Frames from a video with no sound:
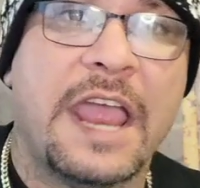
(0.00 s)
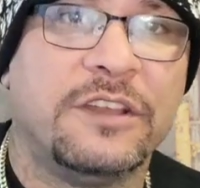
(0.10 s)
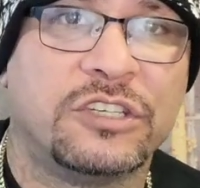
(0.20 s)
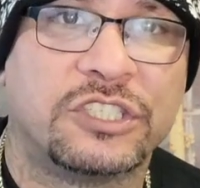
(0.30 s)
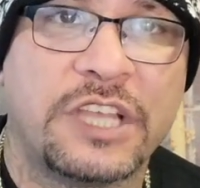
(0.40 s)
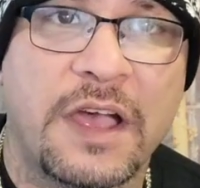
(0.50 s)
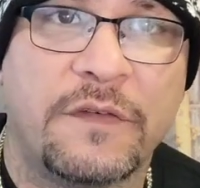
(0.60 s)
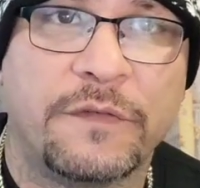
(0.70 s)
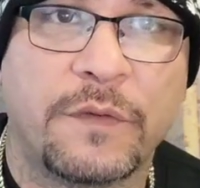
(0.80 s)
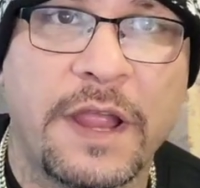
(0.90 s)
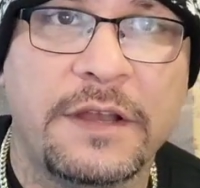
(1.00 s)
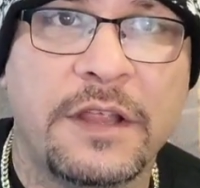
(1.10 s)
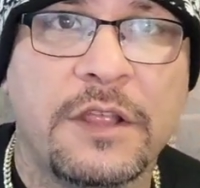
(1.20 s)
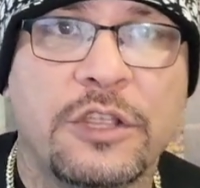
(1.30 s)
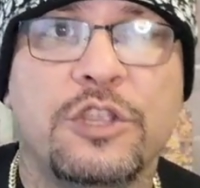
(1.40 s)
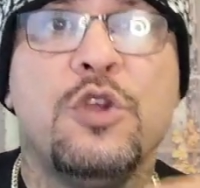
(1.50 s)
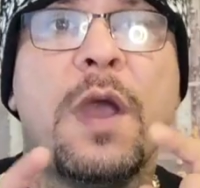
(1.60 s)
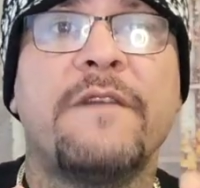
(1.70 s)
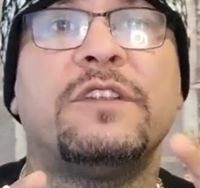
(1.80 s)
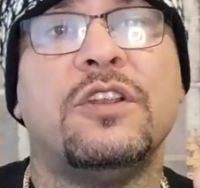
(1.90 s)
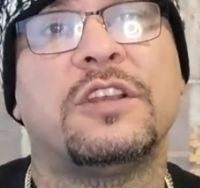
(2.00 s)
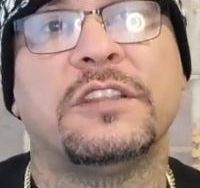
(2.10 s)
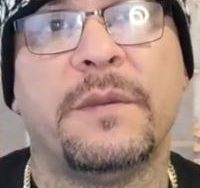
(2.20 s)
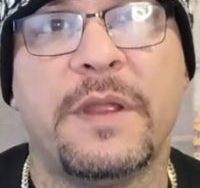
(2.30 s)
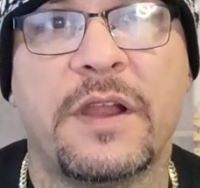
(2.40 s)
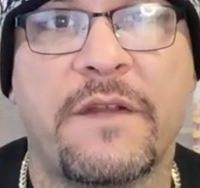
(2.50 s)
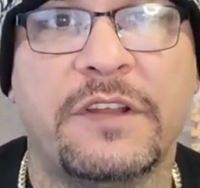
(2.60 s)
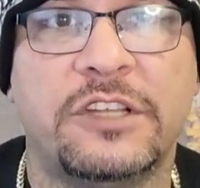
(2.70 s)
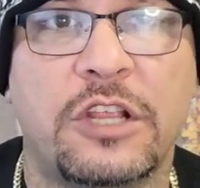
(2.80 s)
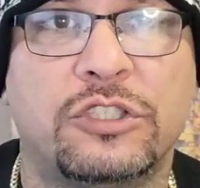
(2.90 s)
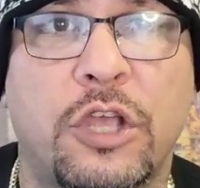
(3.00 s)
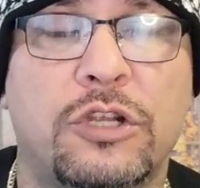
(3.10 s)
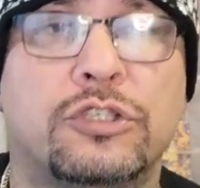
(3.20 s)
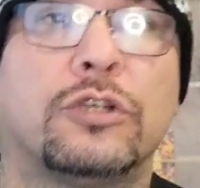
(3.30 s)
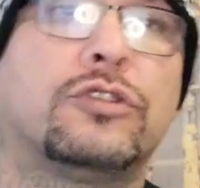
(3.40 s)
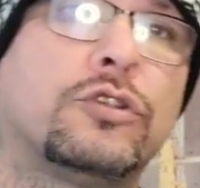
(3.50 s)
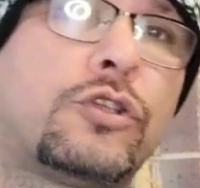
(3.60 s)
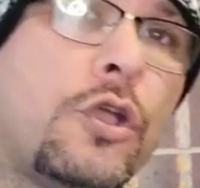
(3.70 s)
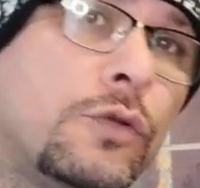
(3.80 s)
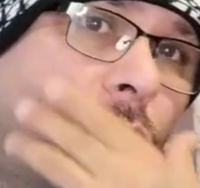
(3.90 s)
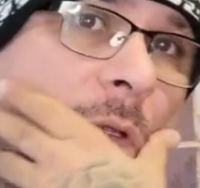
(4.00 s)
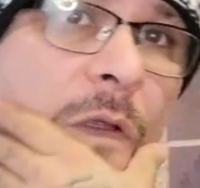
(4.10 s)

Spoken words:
and yourself, right? You have to look in the mirror every day and say to yourself, Sasuke,